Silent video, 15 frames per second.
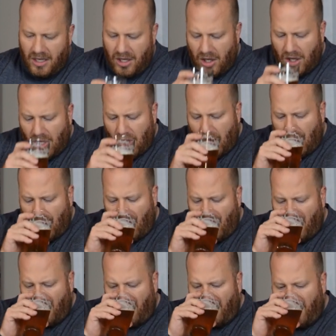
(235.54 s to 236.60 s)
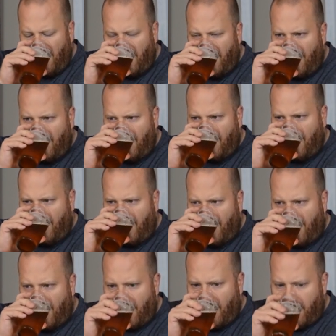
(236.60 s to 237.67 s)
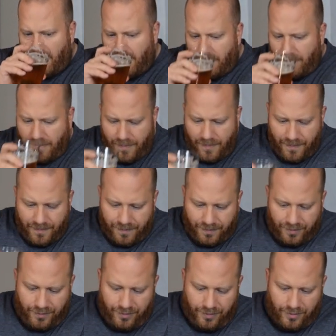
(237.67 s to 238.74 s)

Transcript: (silence)